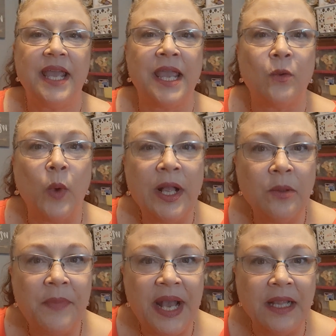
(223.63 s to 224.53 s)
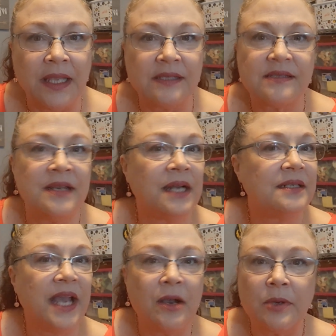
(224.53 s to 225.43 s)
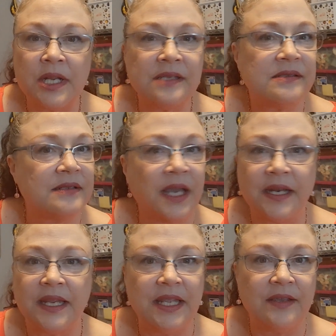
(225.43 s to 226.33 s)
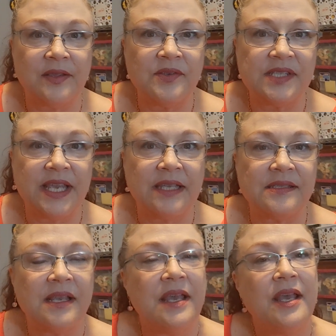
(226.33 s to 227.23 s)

a well balanced, not cowardice, not any of those things,